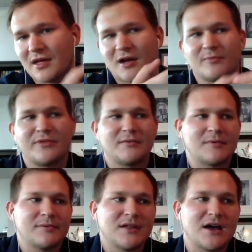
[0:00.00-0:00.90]
help them
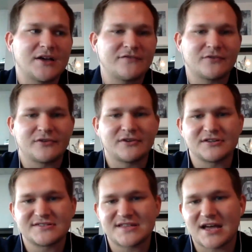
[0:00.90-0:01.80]
apply for
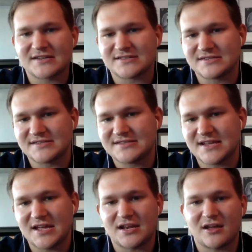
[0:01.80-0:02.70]
their status in
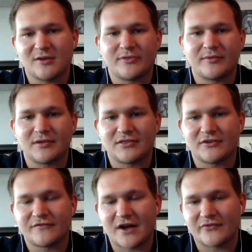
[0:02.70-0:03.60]
state, help them get
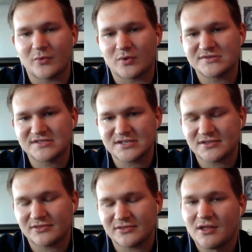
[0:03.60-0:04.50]
their
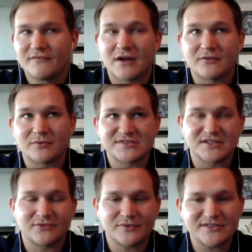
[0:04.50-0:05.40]

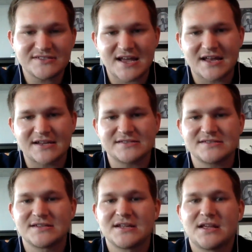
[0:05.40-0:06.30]
501c3
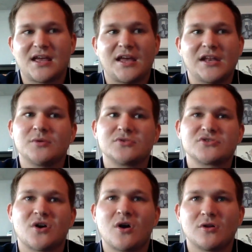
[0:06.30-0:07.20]
status, and it
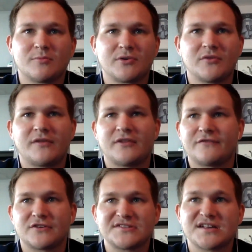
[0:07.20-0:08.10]
was all approved on
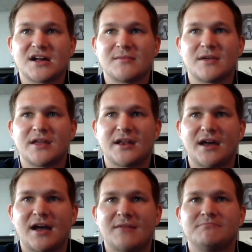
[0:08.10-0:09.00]
the first time.
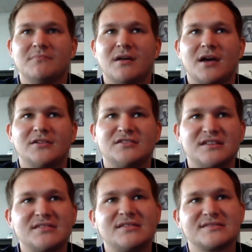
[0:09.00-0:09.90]
And I
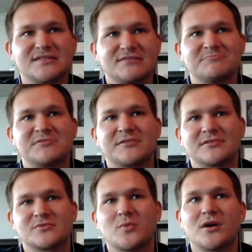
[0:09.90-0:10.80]
did these things
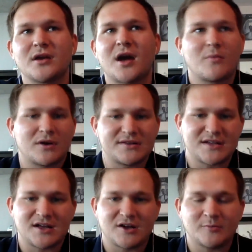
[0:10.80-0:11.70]
because, one, I
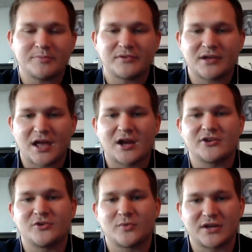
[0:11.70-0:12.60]
wanted to help,
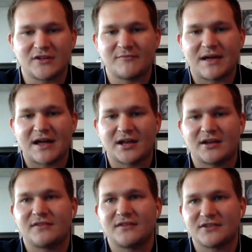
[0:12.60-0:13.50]
and I do want to give back,
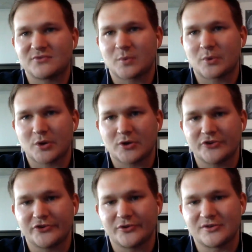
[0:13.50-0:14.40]
and I think that's what we're
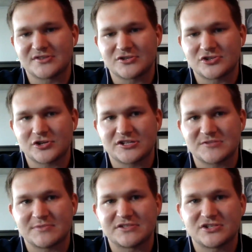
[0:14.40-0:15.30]
called to do as
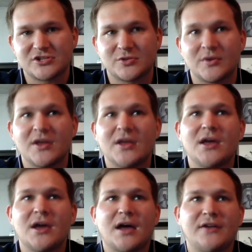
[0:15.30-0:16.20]
attorneys. But two,
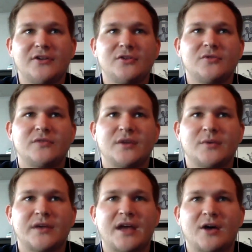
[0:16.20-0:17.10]
I knew
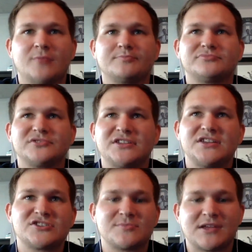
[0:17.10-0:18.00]
they would help
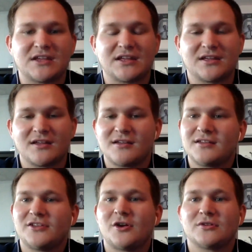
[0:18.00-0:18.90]
teach me,
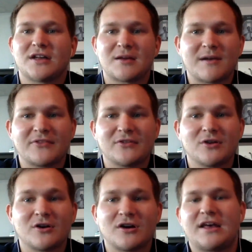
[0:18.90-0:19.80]
a lot about the
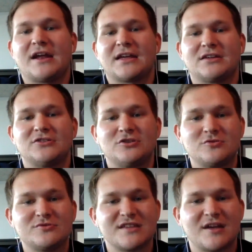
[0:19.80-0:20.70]
law, and I can
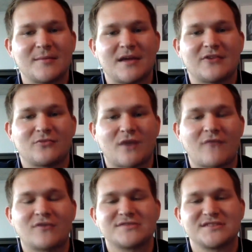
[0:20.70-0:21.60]
use them as
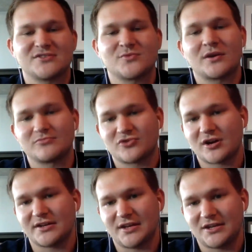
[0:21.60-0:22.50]
references when I'm
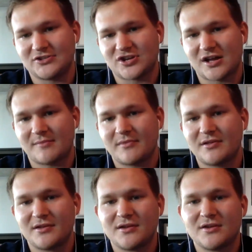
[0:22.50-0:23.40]
trying to get a job.
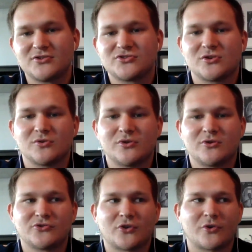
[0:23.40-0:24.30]
So
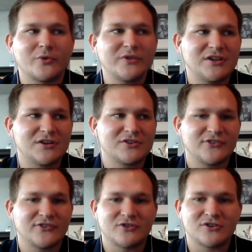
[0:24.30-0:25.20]
those early
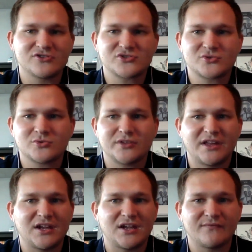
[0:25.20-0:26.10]
years in law school,
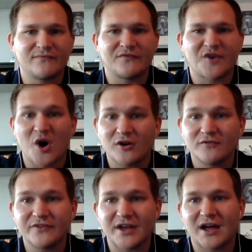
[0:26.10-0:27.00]
getting
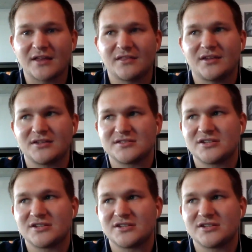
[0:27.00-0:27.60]
involved, I think